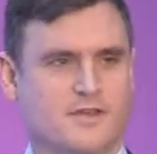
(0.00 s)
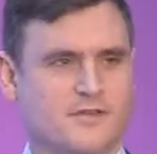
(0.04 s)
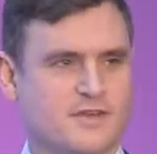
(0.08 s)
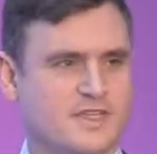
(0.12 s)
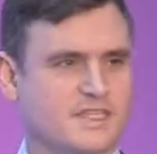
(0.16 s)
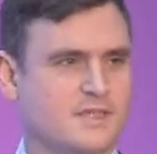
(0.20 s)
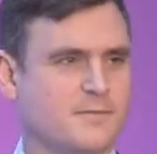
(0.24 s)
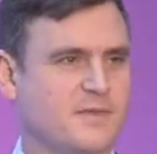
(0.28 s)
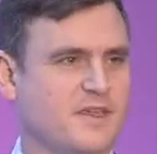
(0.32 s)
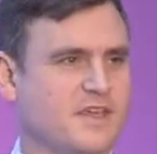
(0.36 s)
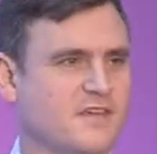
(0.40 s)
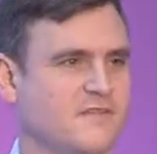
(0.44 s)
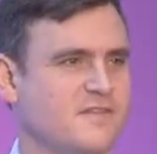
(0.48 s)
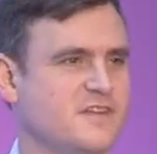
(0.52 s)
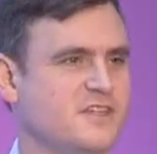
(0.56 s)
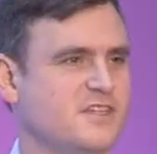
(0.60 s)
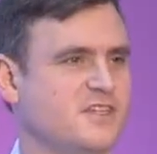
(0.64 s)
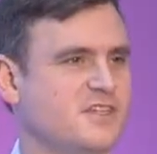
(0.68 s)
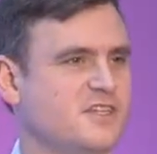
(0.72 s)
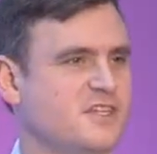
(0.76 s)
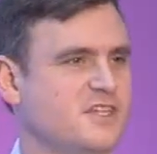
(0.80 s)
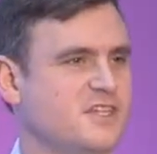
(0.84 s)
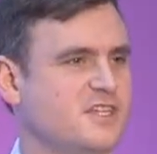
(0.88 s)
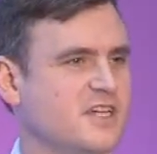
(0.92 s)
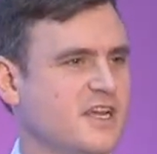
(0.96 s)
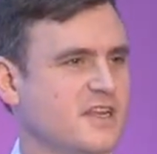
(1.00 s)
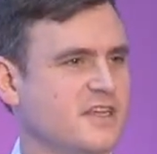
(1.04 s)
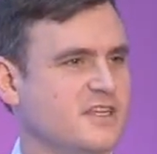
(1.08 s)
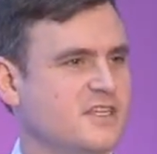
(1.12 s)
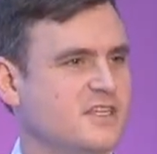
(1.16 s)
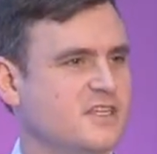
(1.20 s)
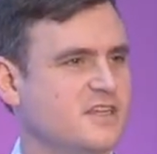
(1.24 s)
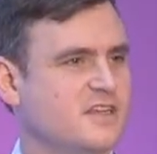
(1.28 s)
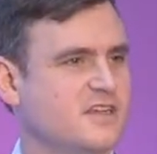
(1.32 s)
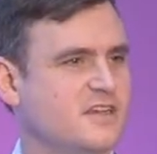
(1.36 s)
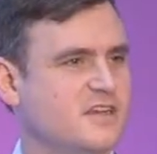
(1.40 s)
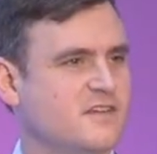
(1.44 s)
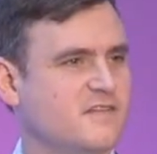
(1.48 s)
is a big efficiency
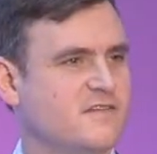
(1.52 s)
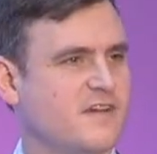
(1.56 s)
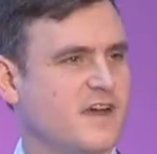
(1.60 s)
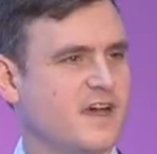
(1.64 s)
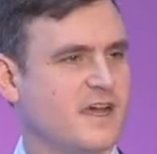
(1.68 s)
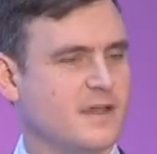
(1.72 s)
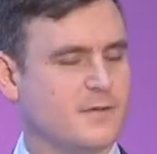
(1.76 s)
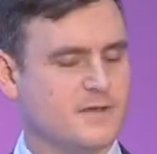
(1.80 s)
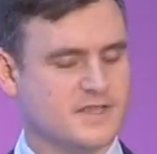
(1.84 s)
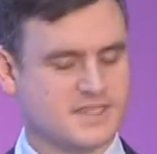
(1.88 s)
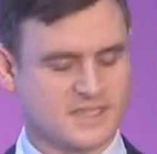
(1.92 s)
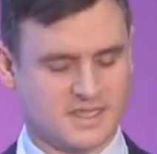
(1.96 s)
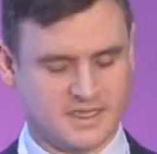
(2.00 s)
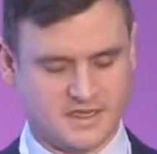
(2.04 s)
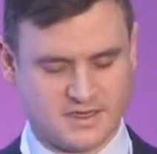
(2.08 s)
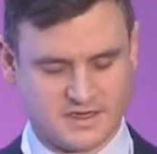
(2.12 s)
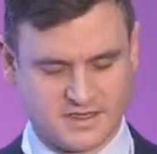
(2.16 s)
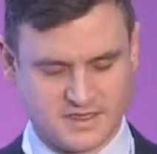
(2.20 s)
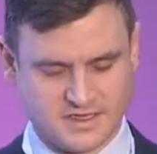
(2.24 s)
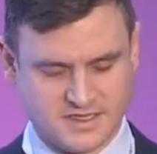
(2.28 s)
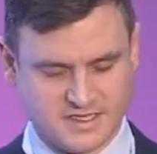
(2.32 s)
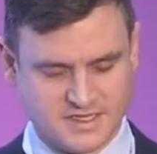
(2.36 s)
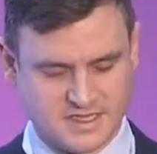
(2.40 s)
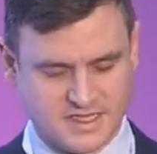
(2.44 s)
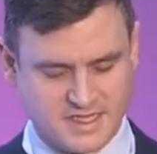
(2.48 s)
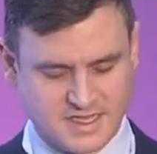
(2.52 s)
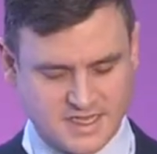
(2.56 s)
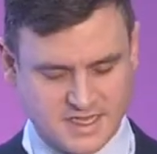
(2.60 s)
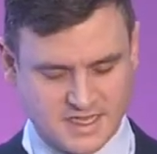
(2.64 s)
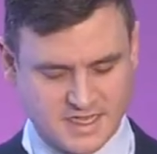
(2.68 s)
challenge for Highways England,